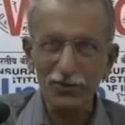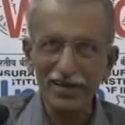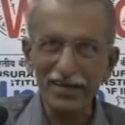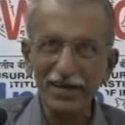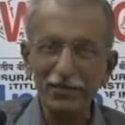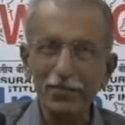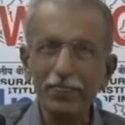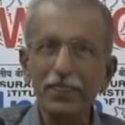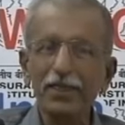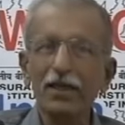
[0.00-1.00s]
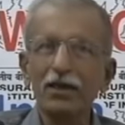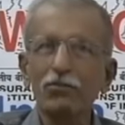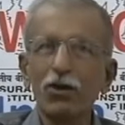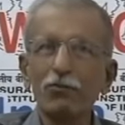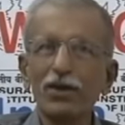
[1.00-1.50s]
of India:
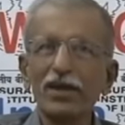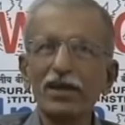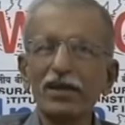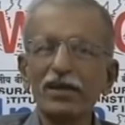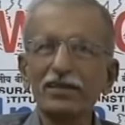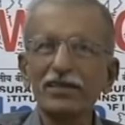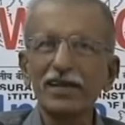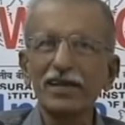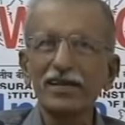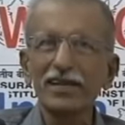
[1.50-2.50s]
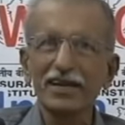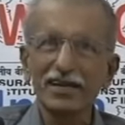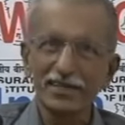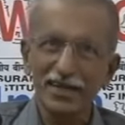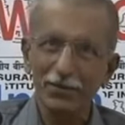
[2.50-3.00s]
Bombay, Delhi,
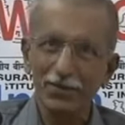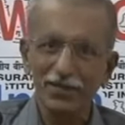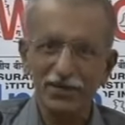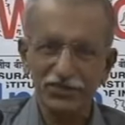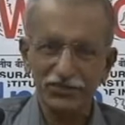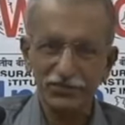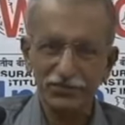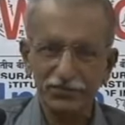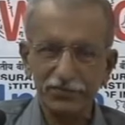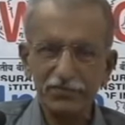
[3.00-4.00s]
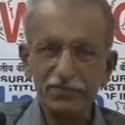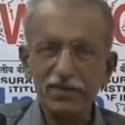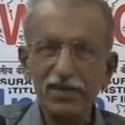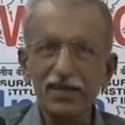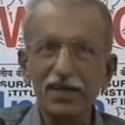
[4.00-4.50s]
Calcutta and Madras.
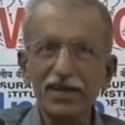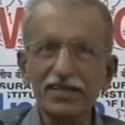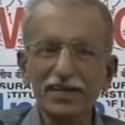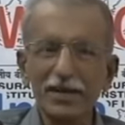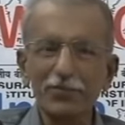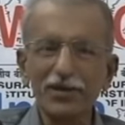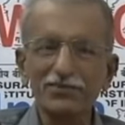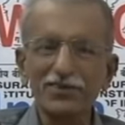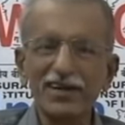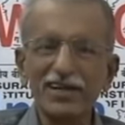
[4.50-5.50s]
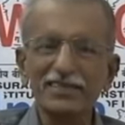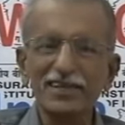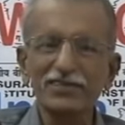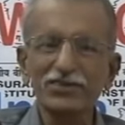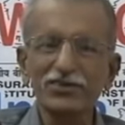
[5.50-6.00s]
The companies were
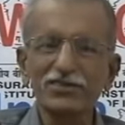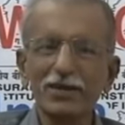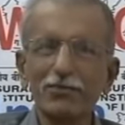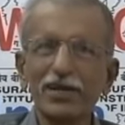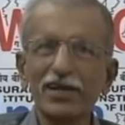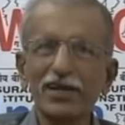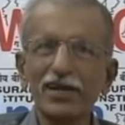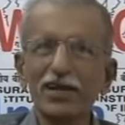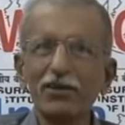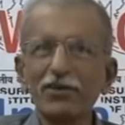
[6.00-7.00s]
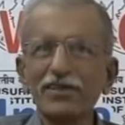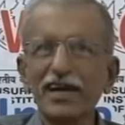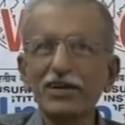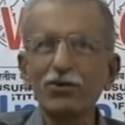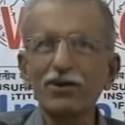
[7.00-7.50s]
National Insurance Company with
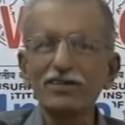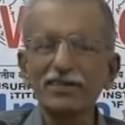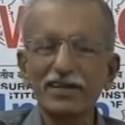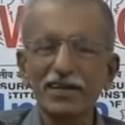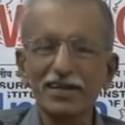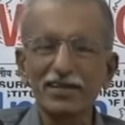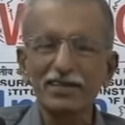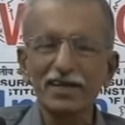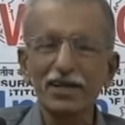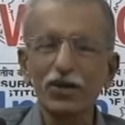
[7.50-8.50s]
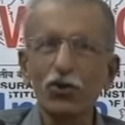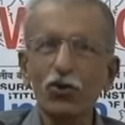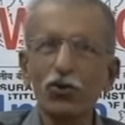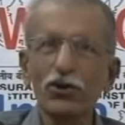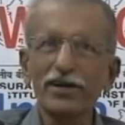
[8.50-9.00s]
headquarters at Calcutta,
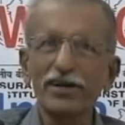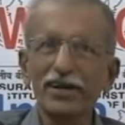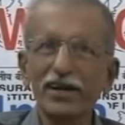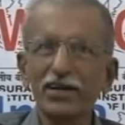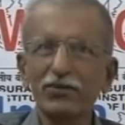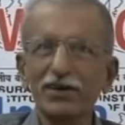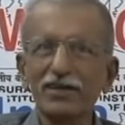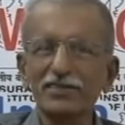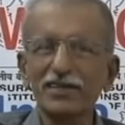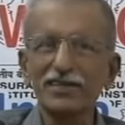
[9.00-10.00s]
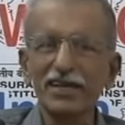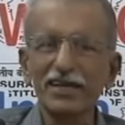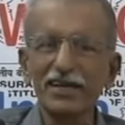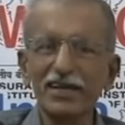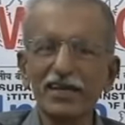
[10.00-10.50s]
Oriental headquarters at
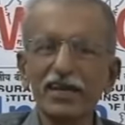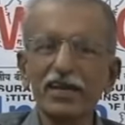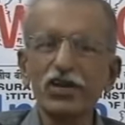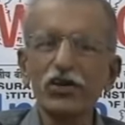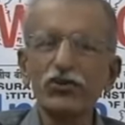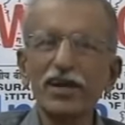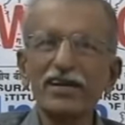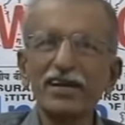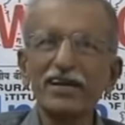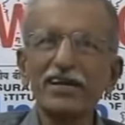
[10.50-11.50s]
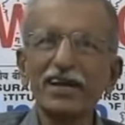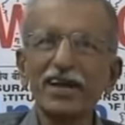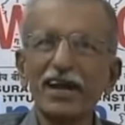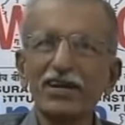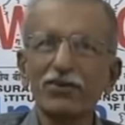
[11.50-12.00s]
Delhi, United India
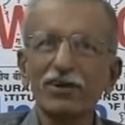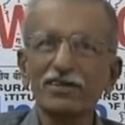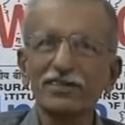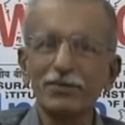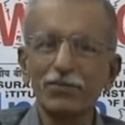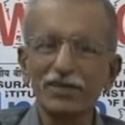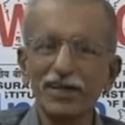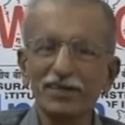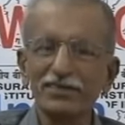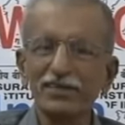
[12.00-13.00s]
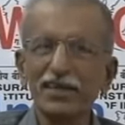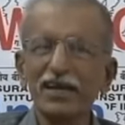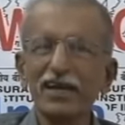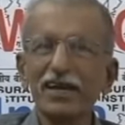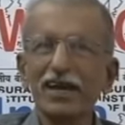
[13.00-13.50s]
headquarters at Madras,
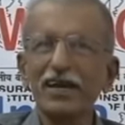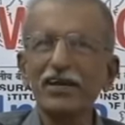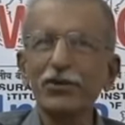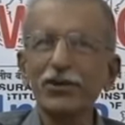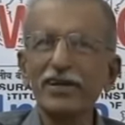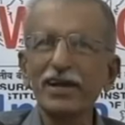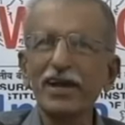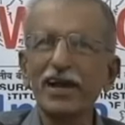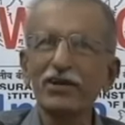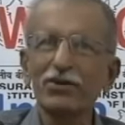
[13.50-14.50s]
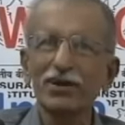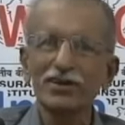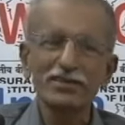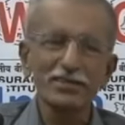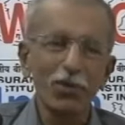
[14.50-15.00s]
and New India
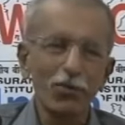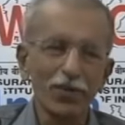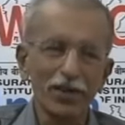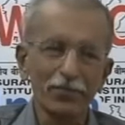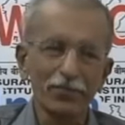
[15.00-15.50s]
headquarters at Bombay.